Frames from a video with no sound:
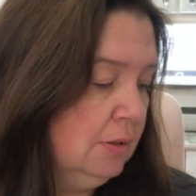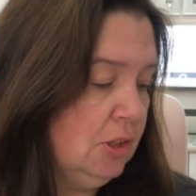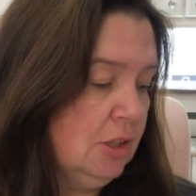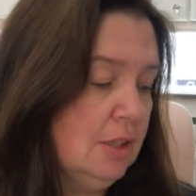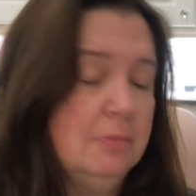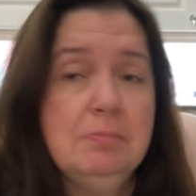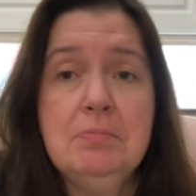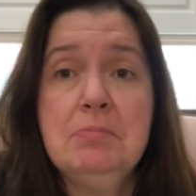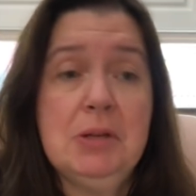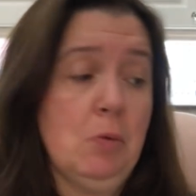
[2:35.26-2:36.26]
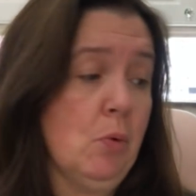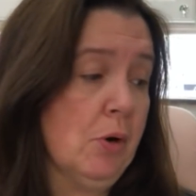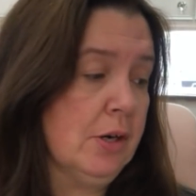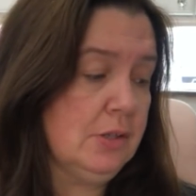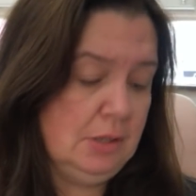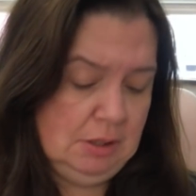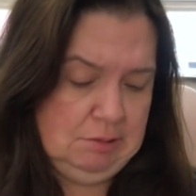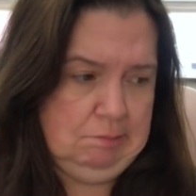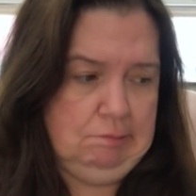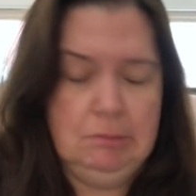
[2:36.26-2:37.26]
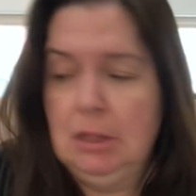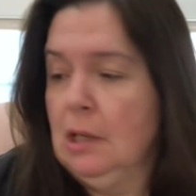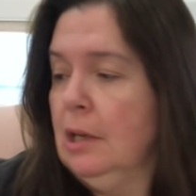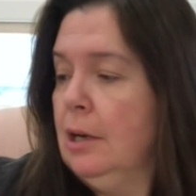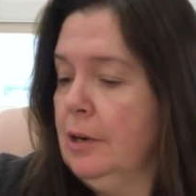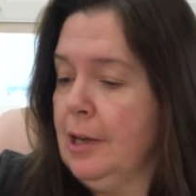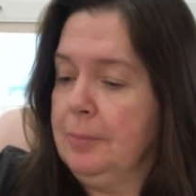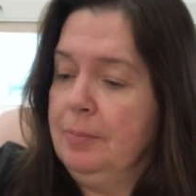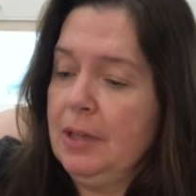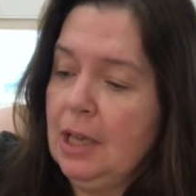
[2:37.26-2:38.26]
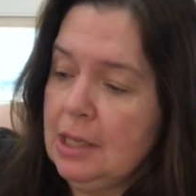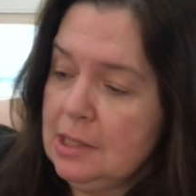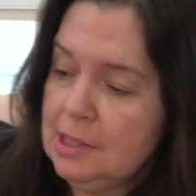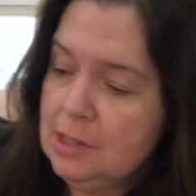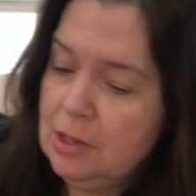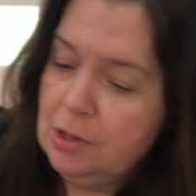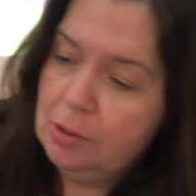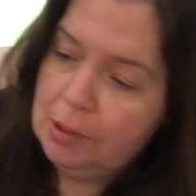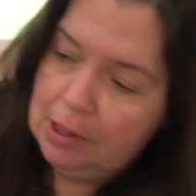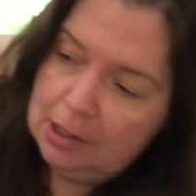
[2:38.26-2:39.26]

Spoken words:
Just be warned. Okay, so